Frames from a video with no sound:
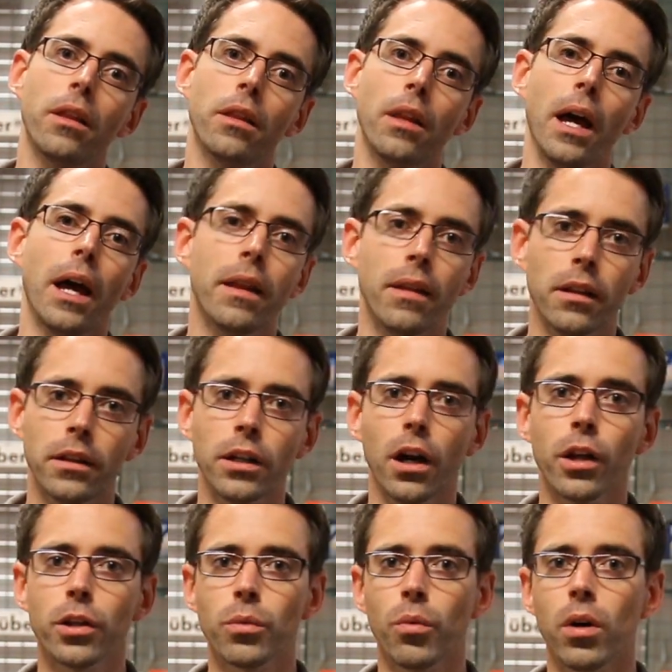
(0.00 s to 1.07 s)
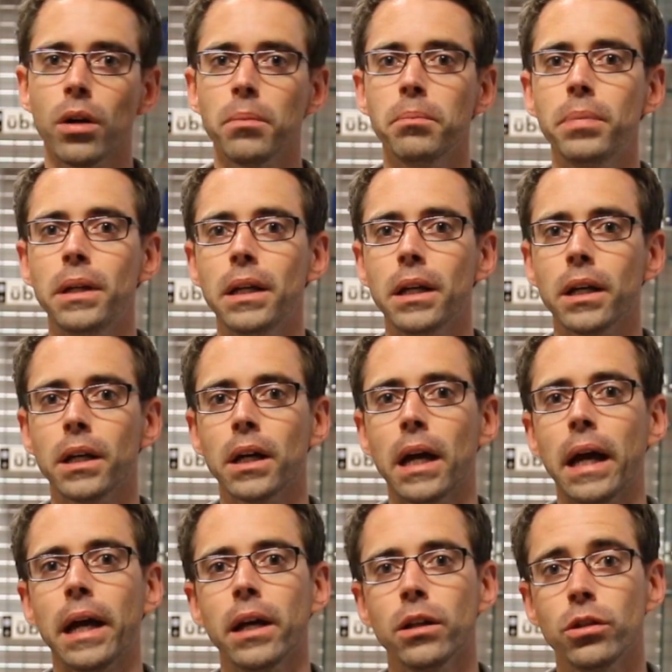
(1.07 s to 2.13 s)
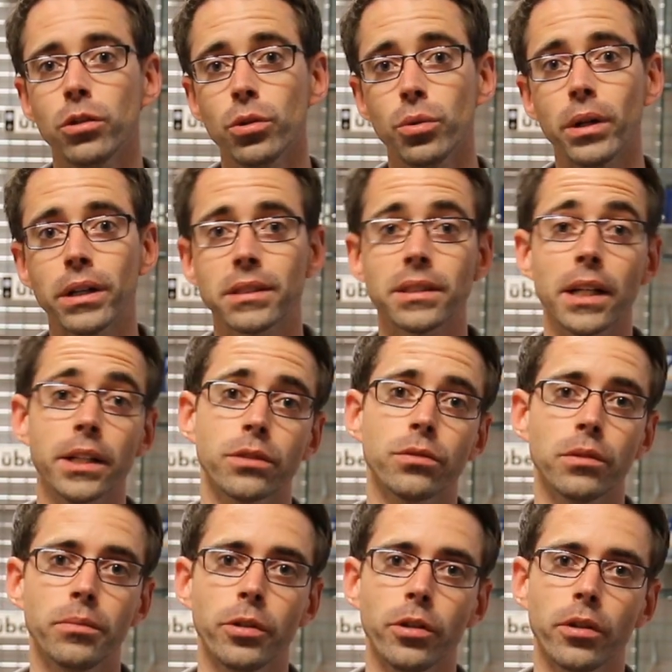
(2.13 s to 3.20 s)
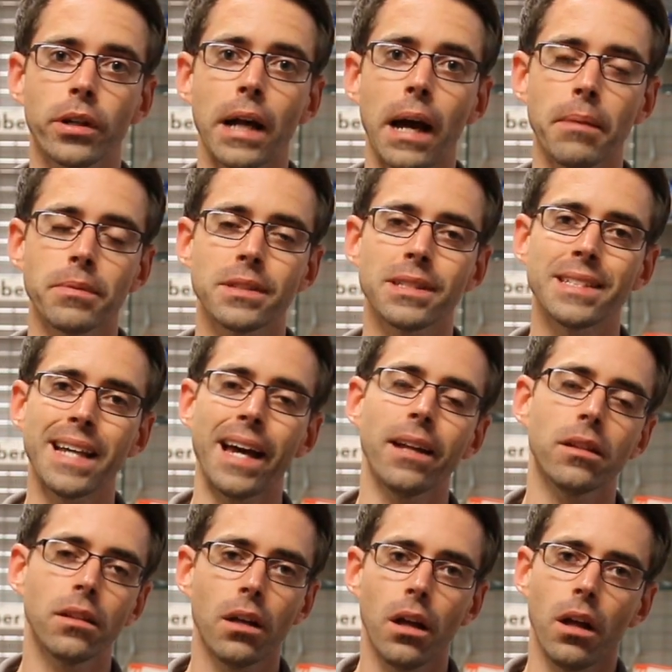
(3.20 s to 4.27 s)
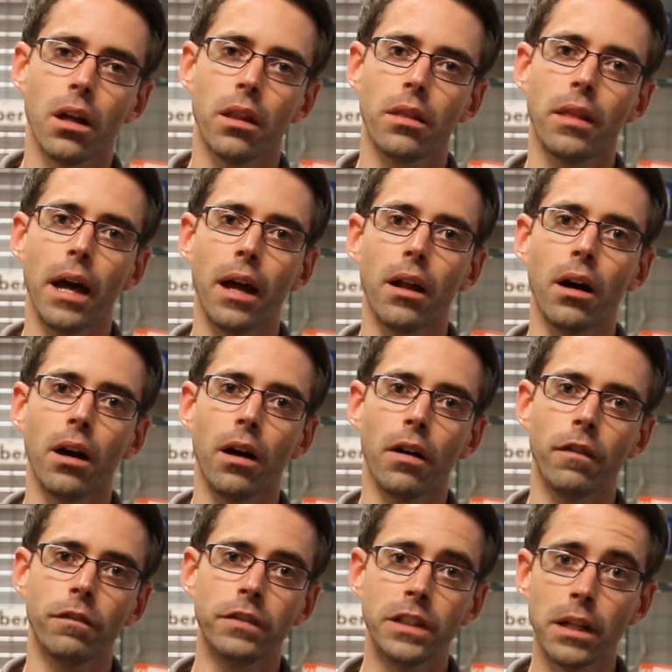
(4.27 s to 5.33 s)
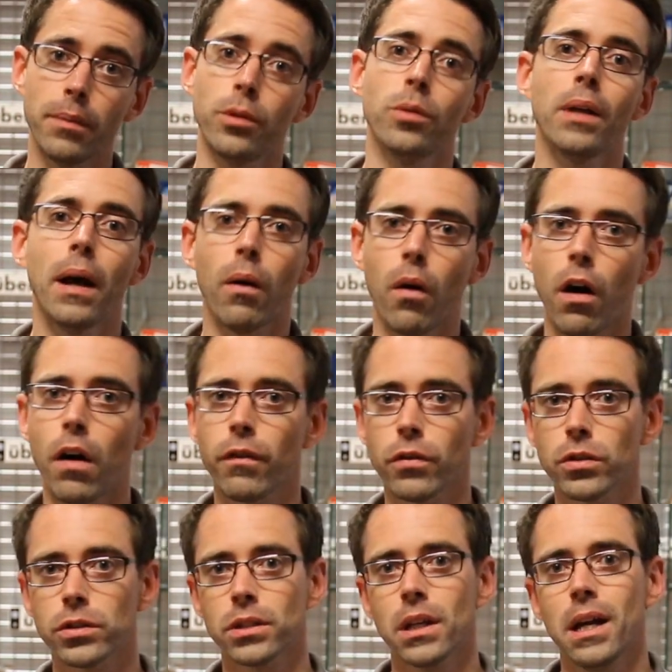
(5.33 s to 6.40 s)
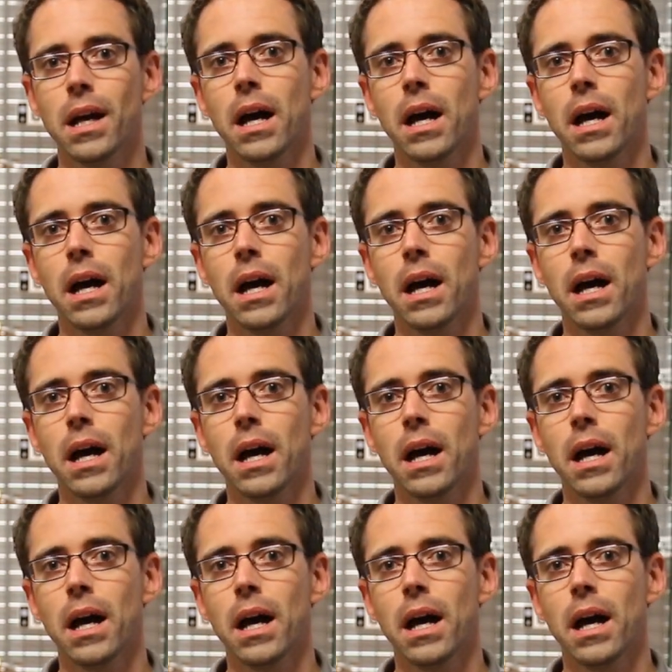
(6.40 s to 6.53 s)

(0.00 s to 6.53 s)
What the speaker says: and then the other one being a new accessory mirror cap set that VW now offers.